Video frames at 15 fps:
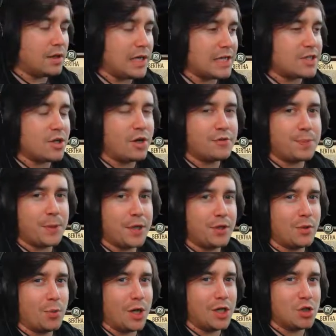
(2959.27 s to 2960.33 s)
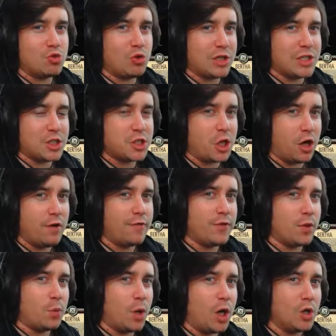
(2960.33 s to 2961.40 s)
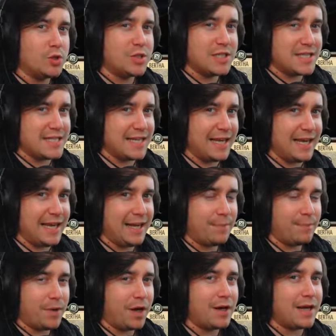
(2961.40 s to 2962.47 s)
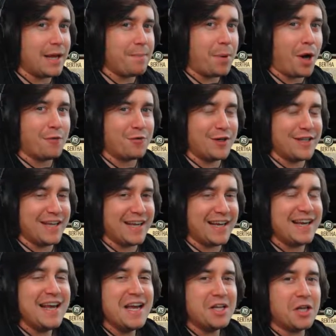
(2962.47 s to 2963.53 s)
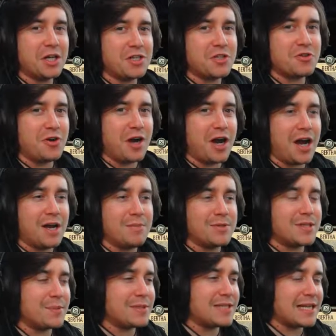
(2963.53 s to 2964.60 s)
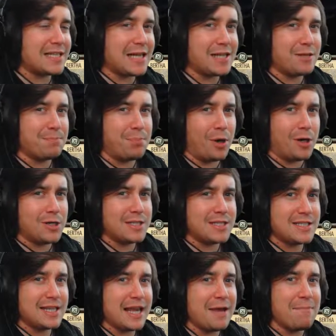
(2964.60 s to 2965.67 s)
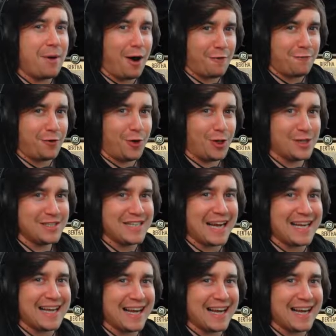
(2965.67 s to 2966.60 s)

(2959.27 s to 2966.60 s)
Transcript: Okay, so after putting on the world's greatest show for the world to see, I'm going to end part three there. Like, subscribe, and so we can take down the boss in part four. Take